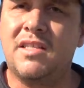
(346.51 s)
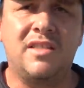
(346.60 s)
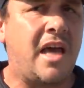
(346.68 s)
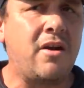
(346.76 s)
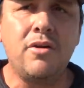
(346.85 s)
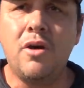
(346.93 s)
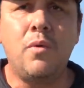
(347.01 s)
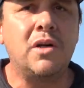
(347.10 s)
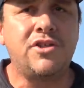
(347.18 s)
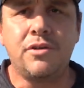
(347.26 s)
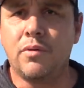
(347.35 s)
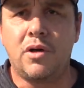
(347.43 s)
because I don't know
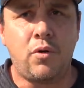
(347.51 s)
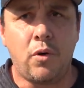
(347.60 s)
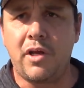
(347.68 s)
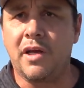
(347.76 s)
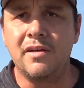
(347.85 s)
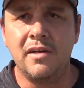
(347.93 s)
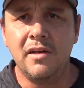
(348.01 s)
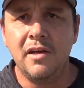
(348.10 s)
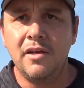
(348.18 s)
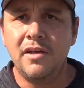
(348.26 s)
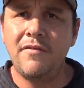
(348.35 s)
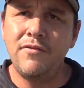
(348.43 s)
what you're recording.
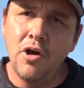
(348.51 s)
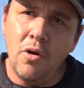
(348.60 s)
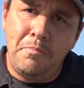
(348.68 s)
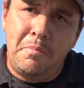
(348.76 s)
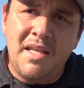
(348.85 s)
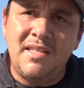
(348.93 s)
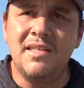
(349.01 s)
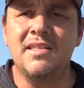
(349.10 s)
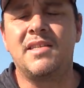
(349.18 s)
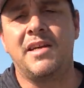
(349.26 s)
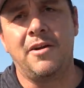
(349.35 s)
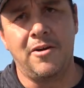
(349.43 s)
I'm working. You have no
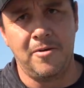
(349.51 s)
business here.